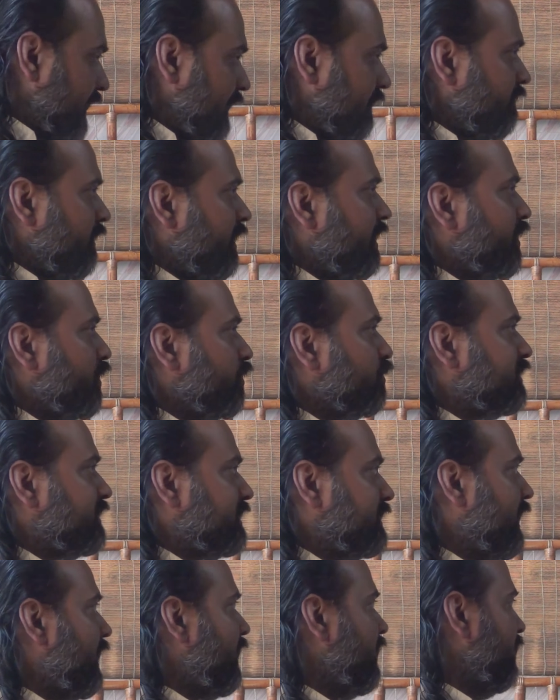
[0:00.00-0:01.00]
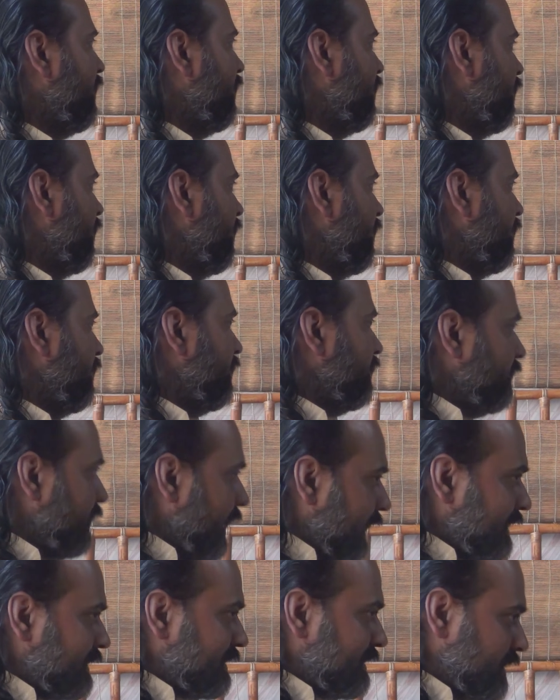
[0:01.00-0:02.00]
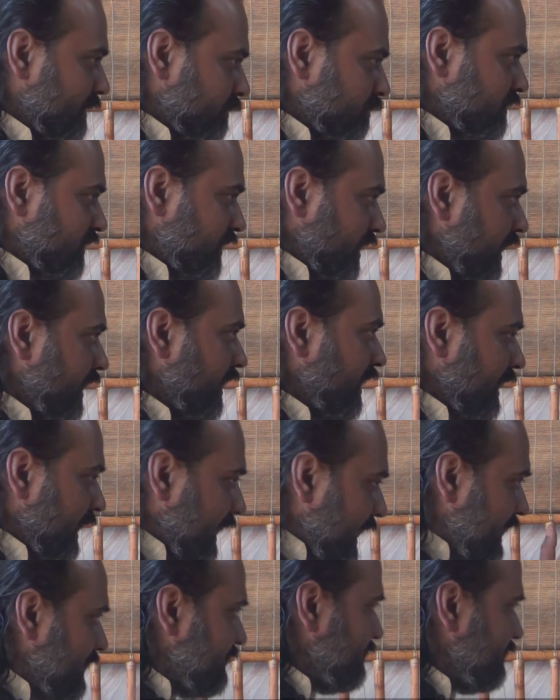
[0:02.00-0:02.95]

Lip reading: Whenever you say that something